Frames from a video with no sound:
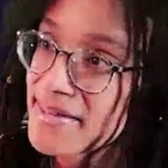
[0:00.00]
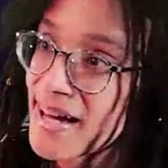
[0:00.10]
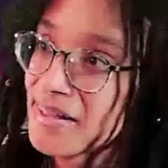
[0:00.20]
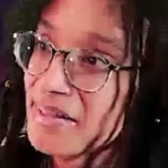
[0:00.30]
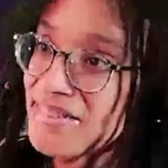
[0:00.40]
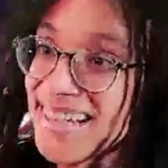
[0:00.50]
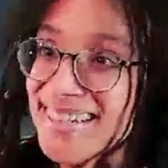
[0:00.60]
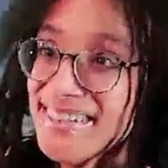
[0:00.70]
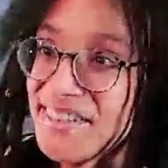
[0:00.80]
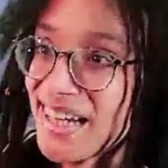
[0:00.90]
I love to get in a
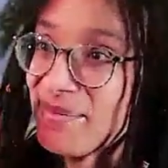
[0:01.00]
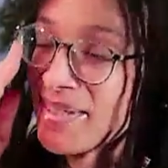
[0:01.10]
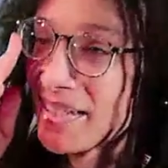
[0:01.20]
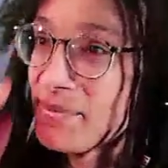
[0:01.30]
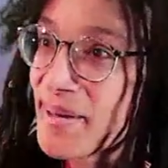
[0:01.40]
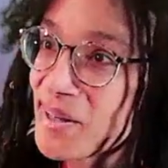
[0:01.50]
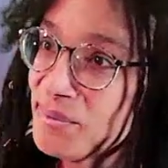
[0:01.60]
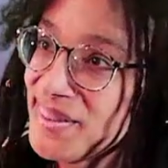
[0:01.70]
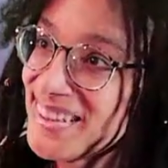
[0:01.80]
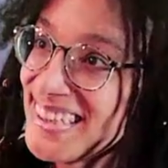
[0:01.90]
jam to some metal
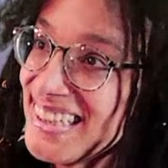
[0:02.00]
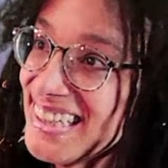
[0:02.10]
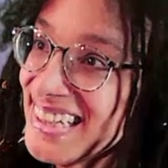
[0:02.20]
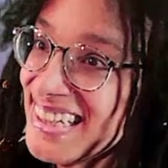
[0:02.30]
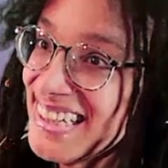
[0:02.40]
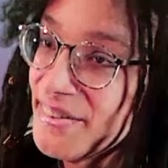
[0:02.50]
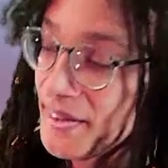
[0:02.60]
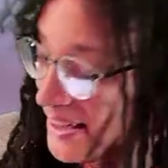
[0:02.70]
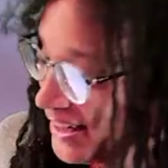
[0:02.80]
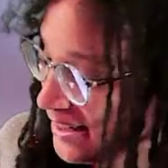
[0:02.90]
music. We
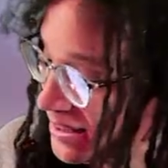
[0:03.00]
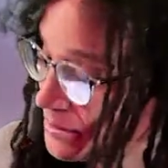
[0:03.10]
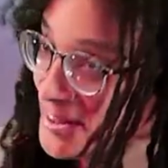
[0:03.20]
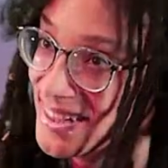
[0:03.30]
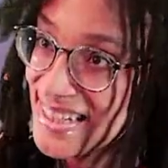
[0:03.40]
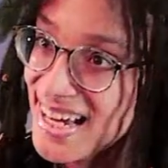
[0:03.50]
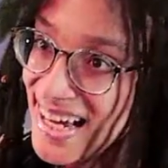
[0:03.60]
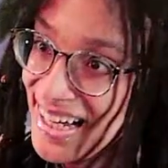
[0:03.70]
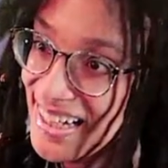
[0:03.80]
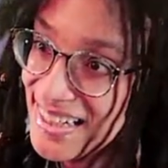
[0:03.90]
didn't get any submissions.
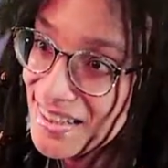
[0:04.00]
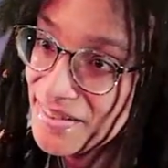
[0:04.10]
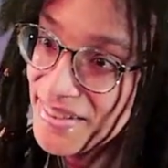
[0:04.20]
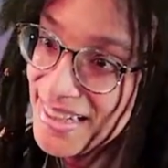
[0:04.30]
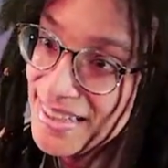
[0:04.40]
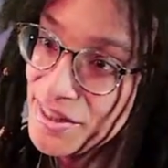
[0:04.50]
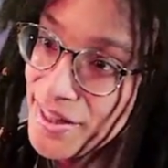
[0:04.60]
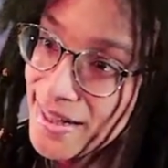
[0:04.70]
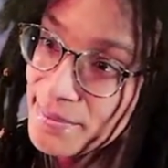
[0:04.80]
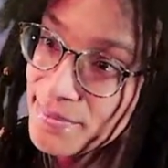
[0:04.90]
I love getting a
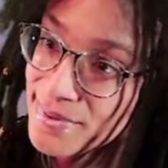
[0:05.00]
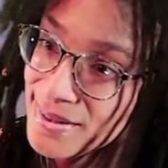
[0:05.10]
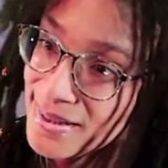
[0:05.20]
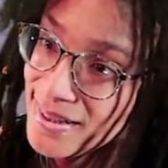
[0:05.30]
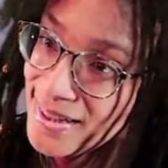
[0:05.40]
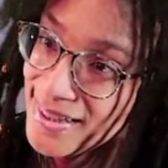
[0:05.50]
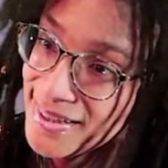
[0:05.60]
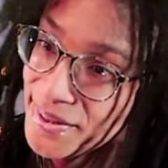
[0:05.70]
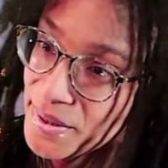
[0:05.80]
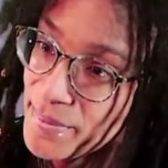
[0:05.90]
jam to
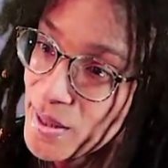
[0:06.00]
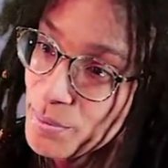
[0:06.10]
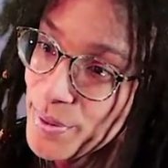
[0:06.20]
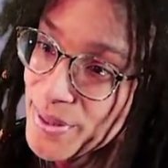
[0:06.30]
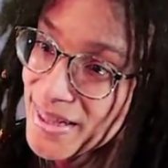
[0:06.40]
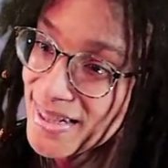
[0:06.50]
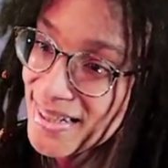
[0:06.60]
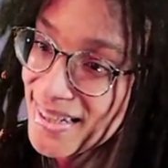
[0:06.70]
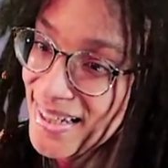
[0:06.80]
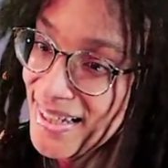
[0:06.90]
your metal music.
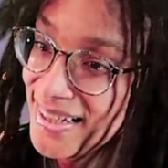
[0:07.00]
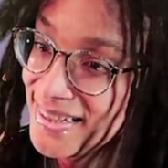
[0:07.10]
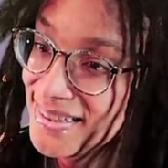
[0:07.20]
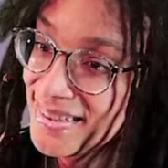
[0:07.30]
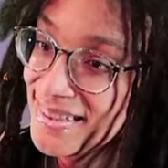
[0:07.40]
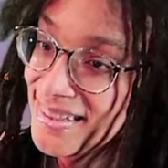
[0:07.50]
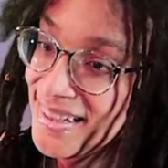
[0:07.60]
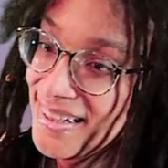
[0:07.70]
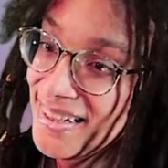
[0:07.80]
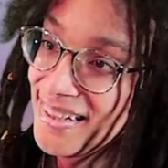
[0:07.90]
And
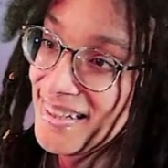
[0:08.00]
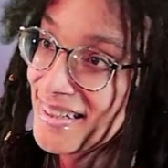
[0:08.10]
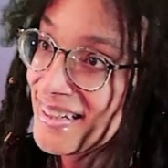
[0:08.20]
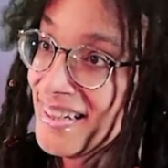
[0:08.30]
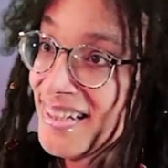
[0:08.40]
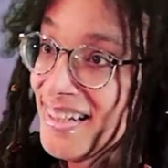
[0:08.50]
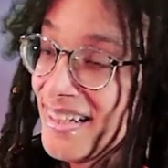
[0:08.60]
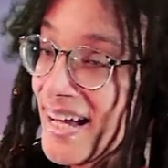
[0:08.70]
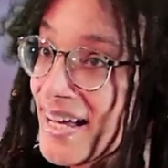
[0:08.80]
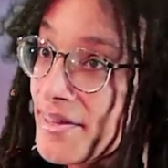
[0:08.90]

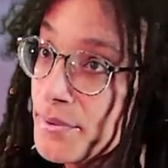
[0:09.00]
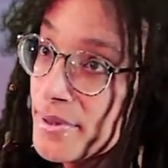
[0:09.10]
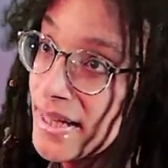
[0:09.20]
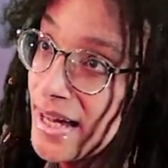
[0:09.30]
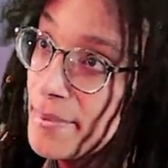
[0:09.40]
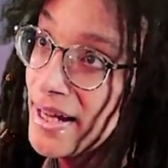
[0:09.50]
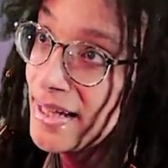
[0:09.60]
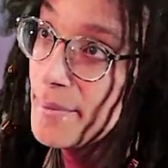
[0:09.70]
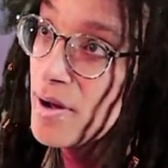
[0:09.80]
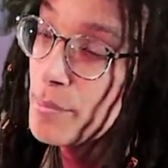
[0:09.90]
yeah, this was the game I
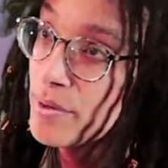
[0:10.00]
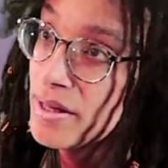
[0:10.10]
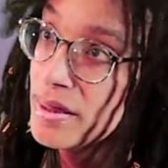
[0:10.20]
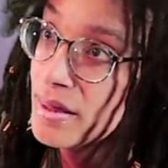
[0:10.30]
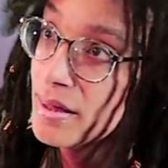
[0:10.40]
came up with.